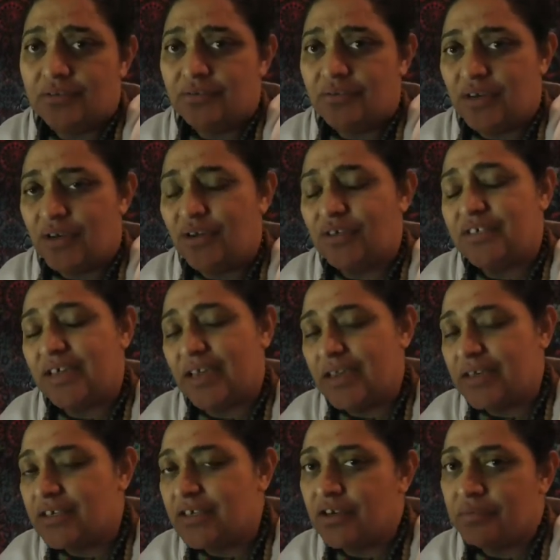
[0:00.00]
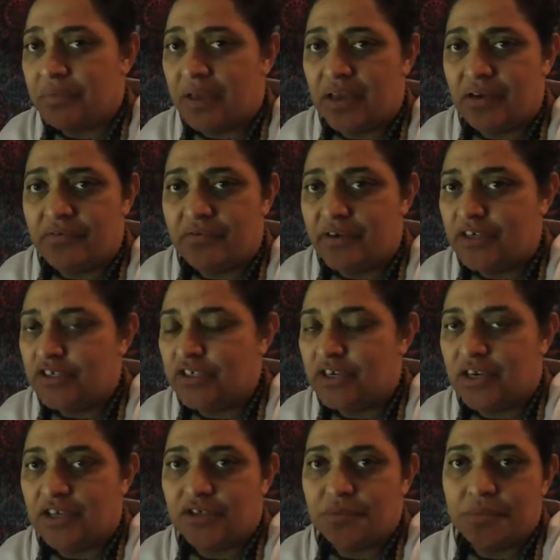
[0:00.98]
Take time out and
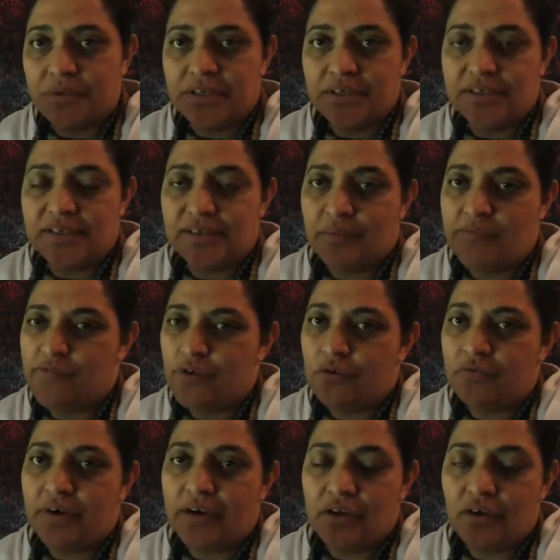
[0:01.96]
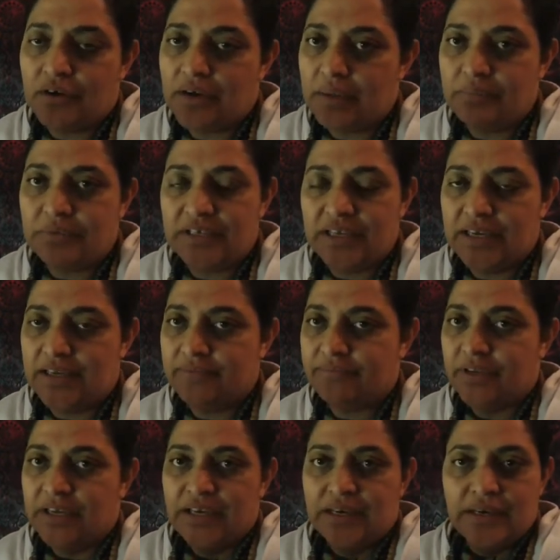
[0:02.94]
recharge, because some of you are running on empty, and